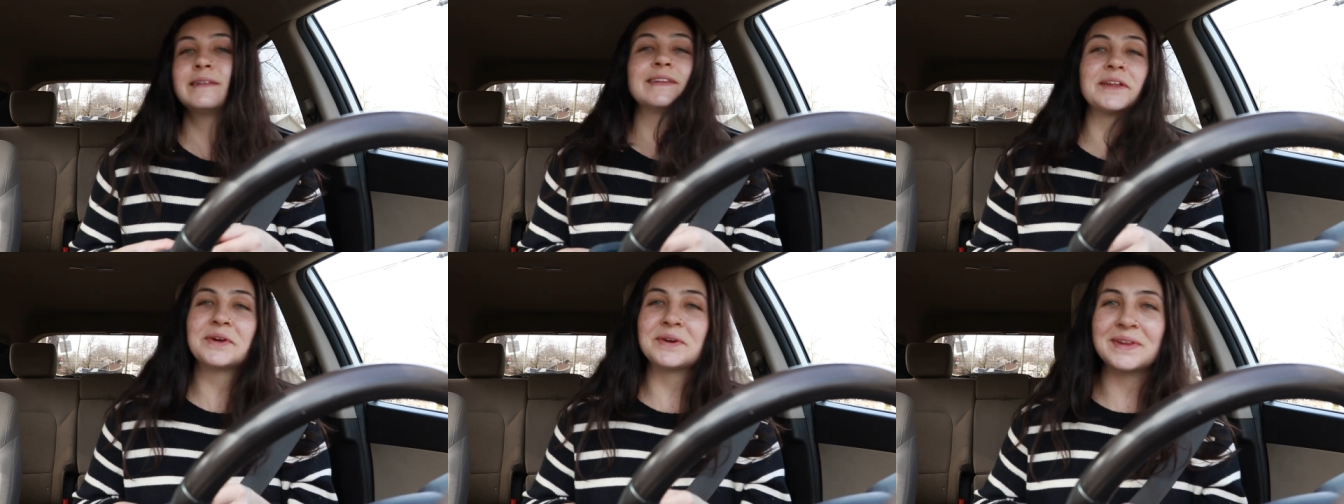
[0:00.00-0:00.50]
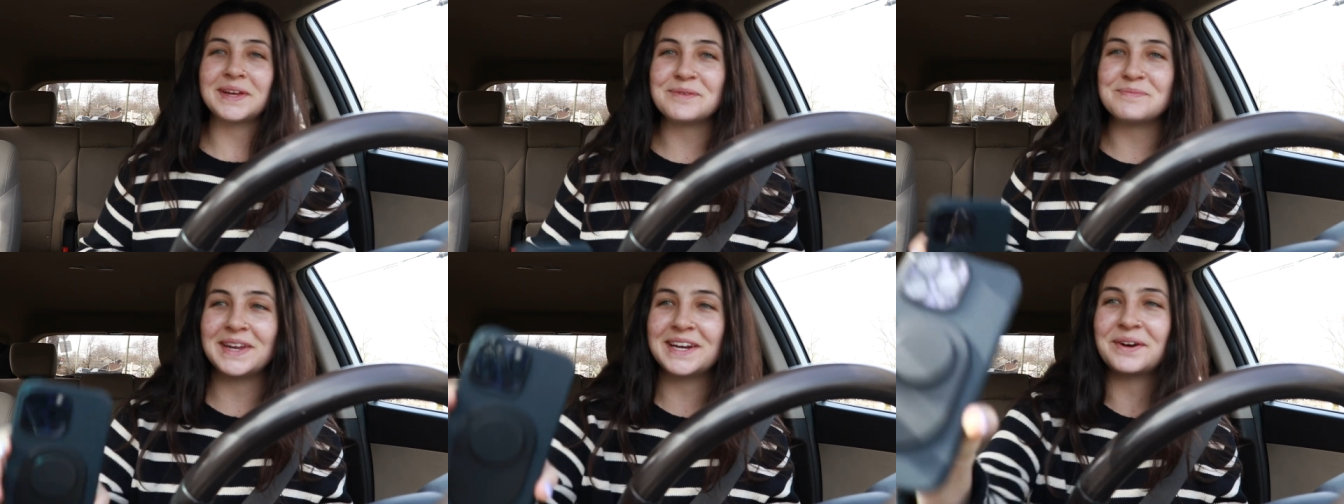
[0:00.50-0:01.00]
Literally a
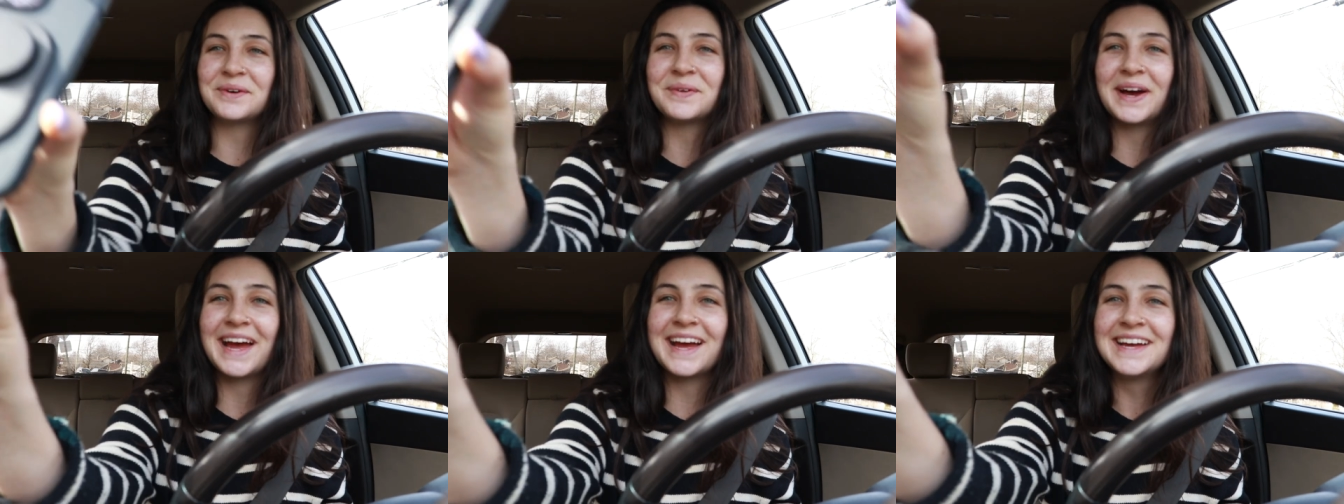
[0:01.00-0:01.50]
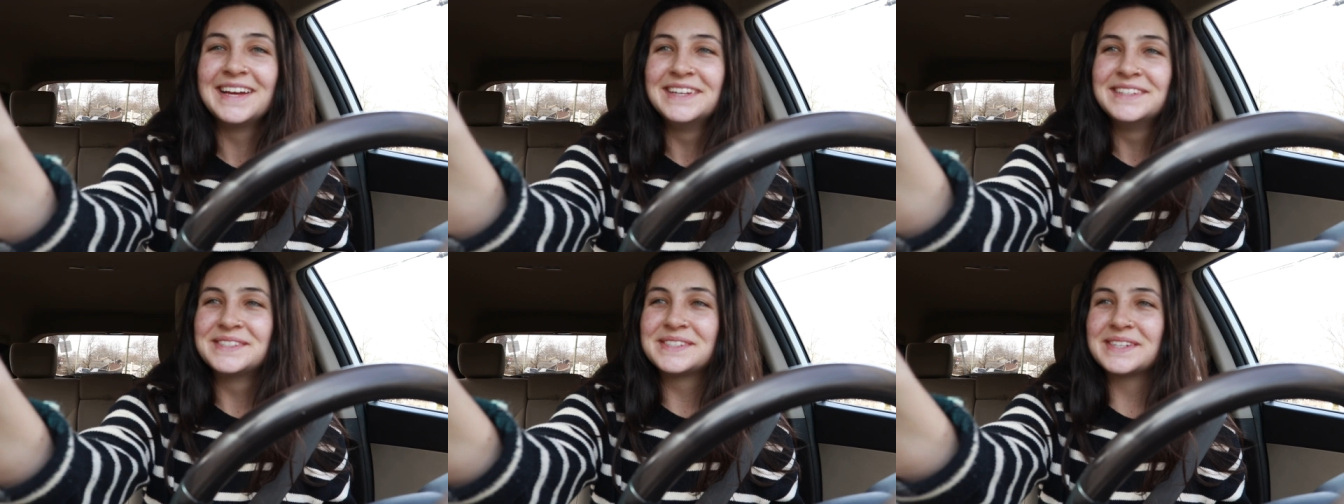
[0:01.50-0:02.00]
minute away.
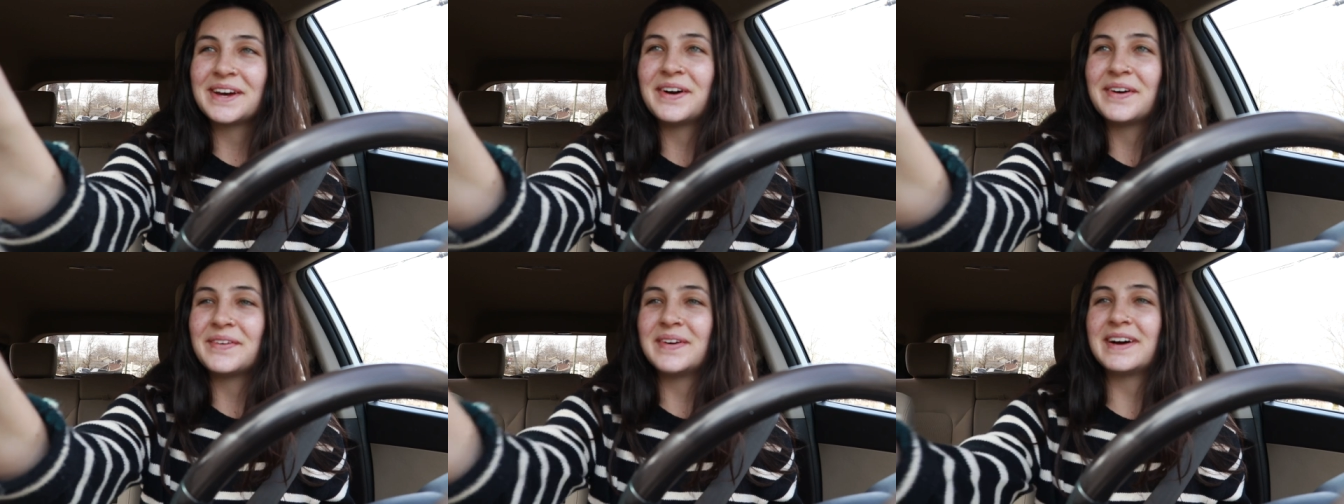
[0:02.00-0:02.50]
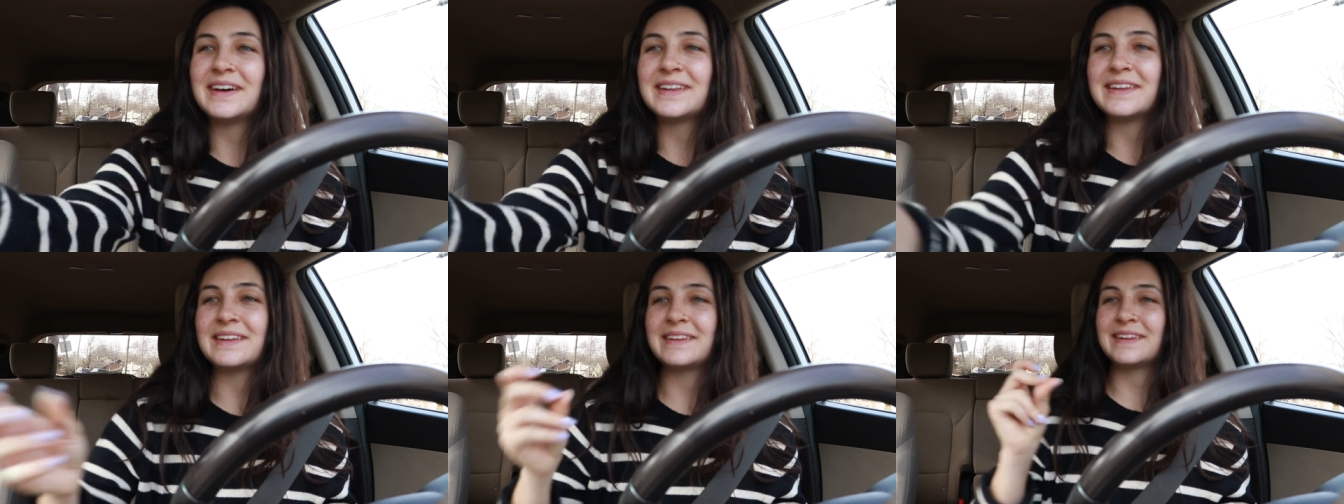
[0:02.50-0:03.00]
So
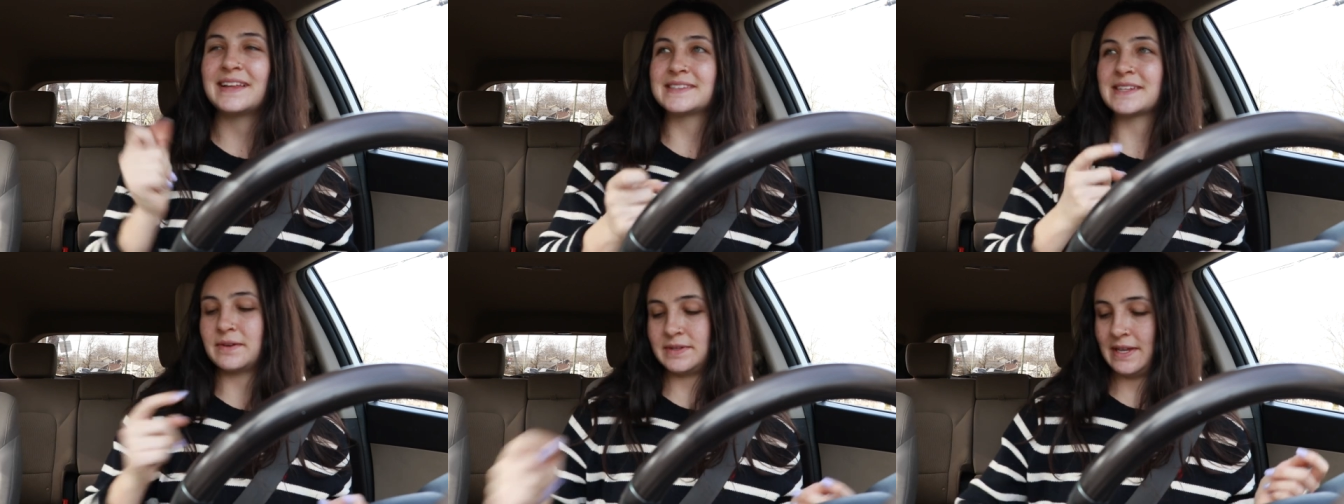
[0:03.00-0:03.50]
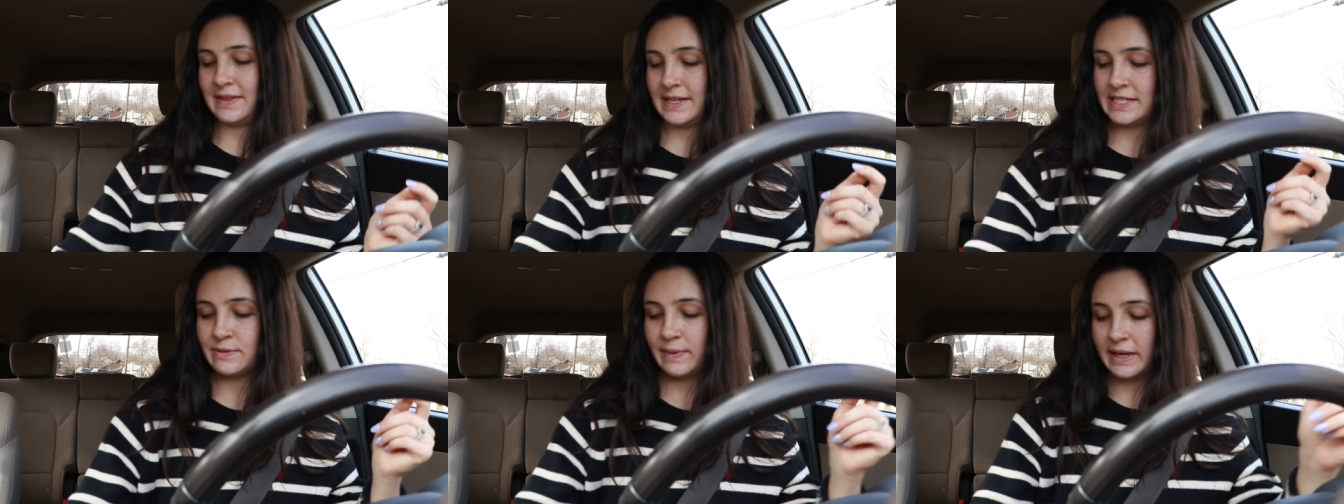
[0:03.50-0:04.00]
let's go to
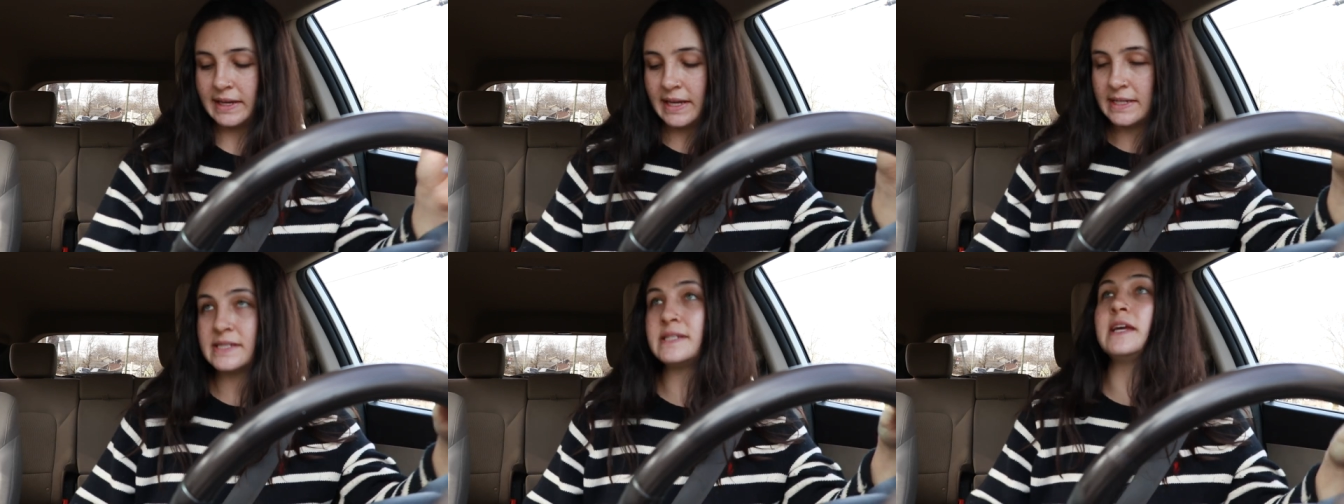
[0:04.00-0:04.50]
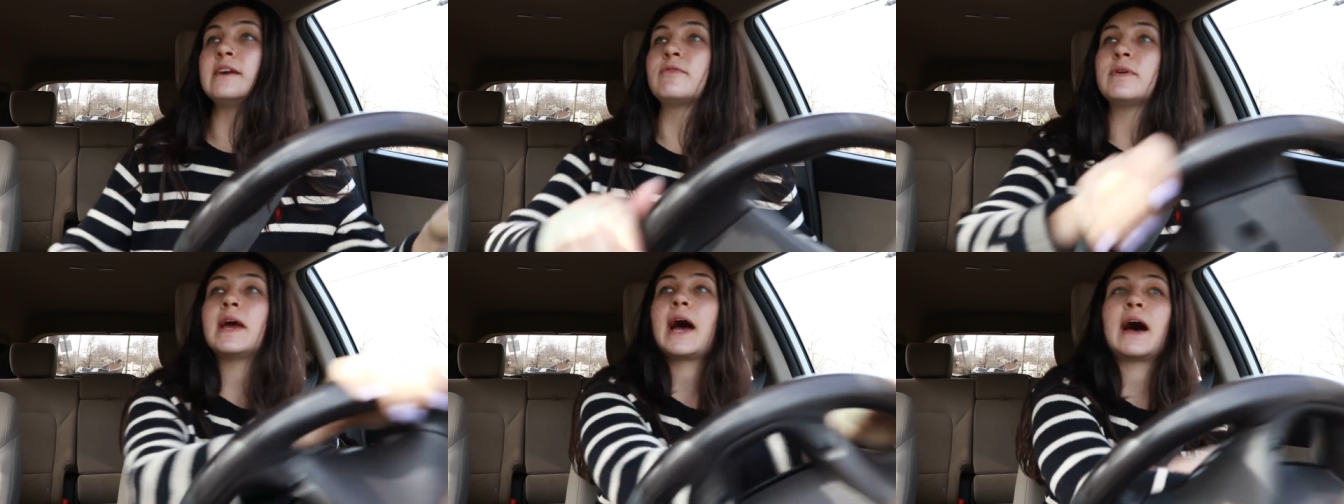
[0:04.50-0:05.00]
this one and see if
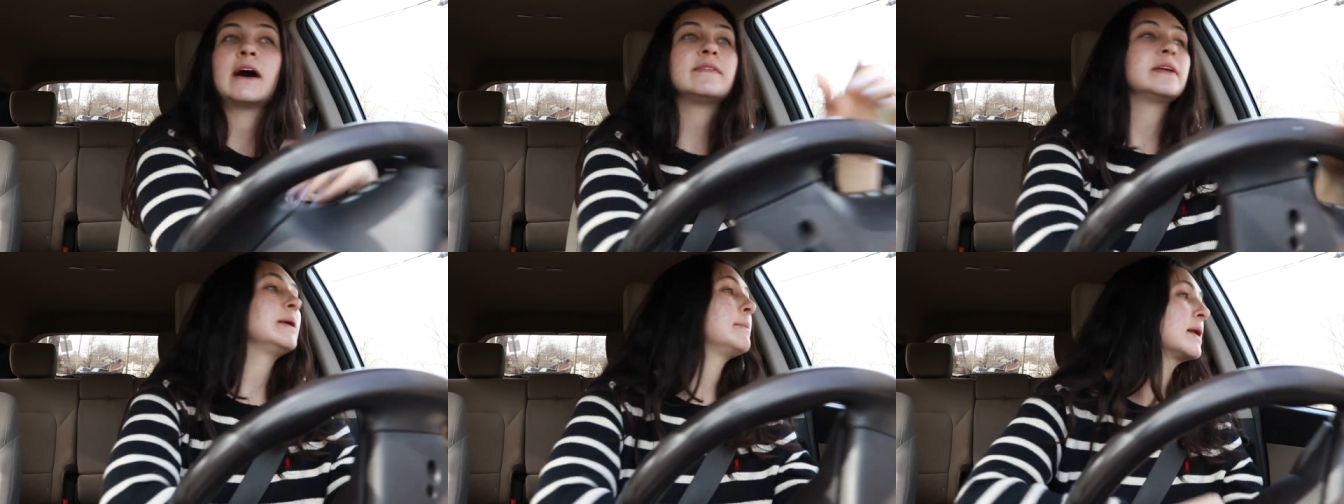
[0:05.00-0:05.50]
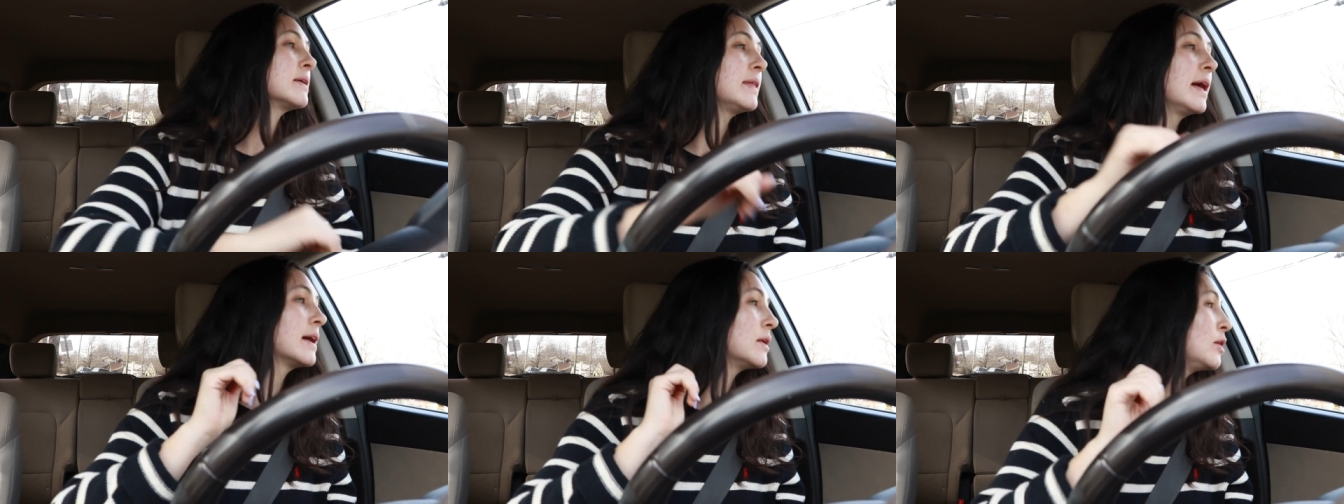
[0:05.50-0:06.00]
we have any better
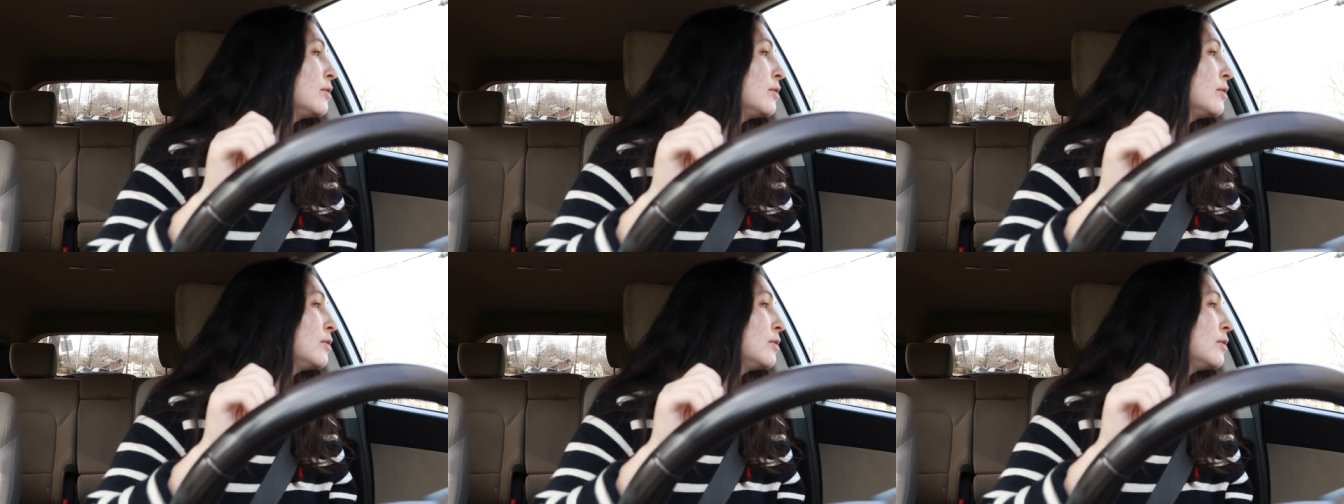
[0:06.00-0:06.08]
luck and